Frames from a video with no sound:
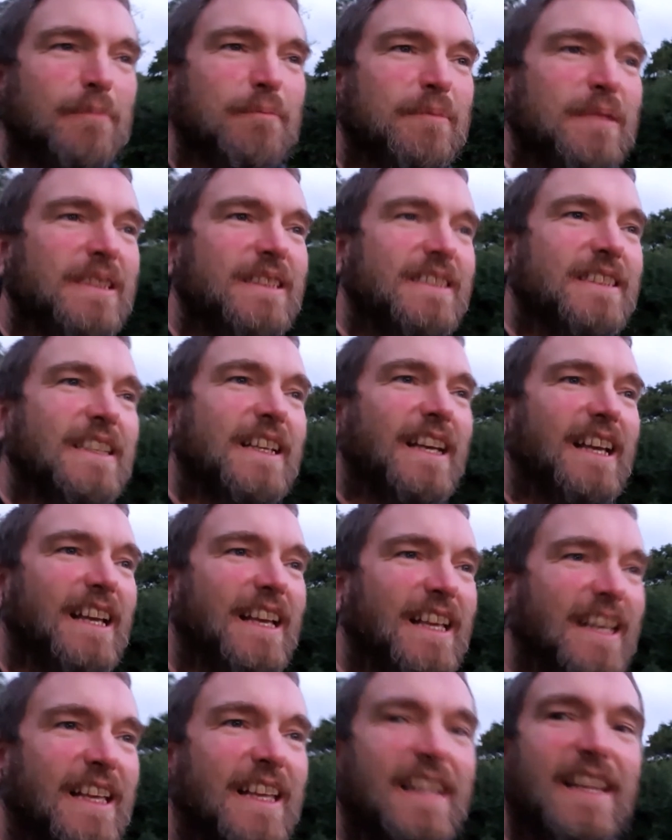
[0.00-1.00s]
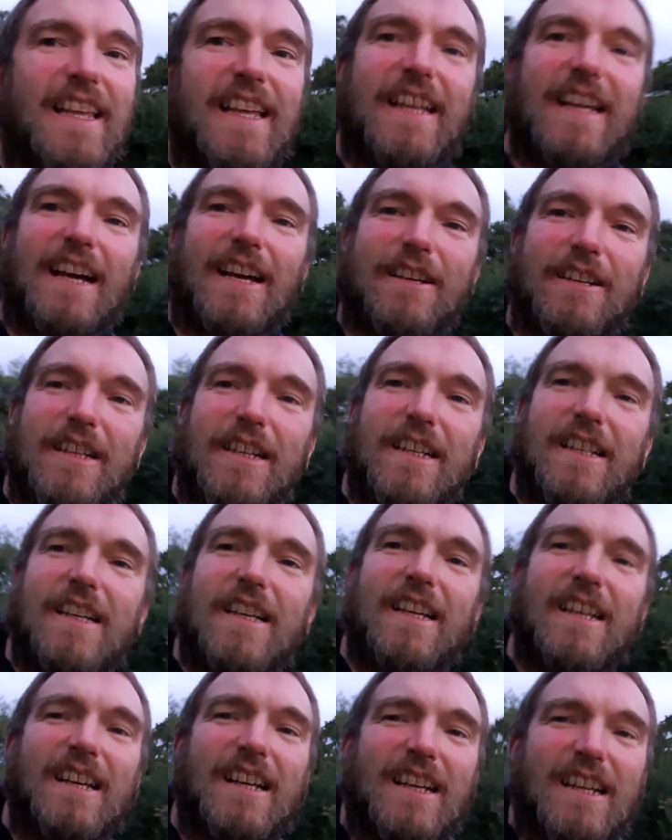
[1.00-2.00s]
But there you go.
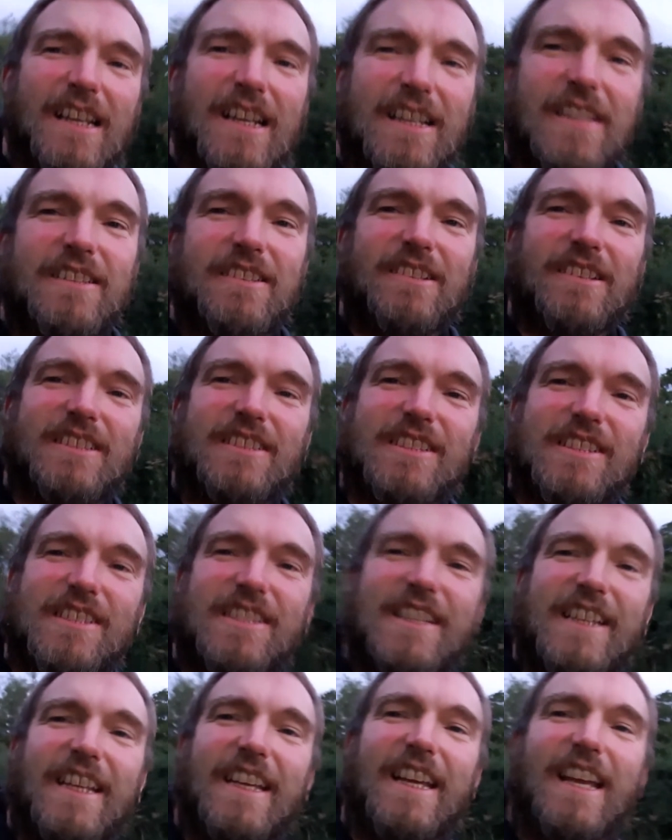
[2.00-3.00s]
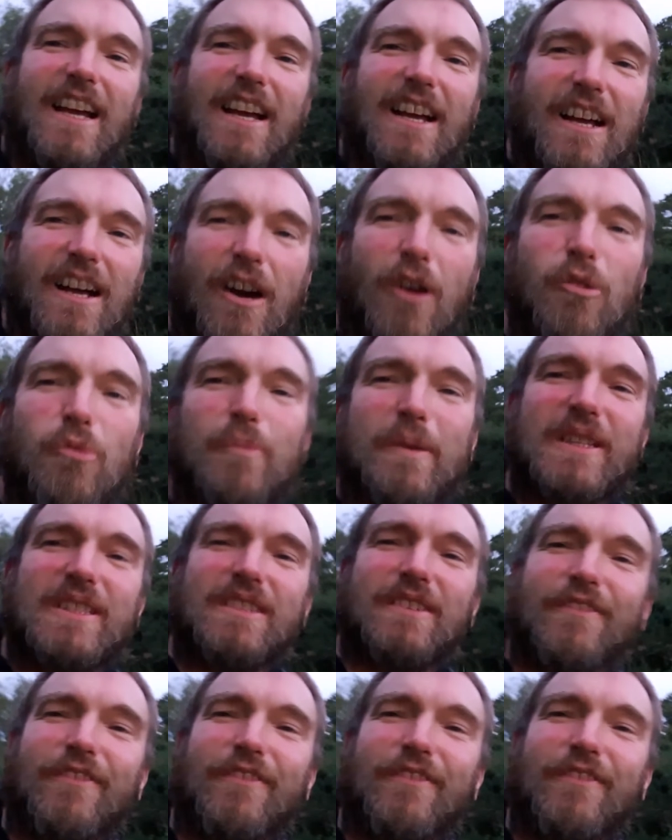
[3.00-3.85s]
Nice to see old Mr.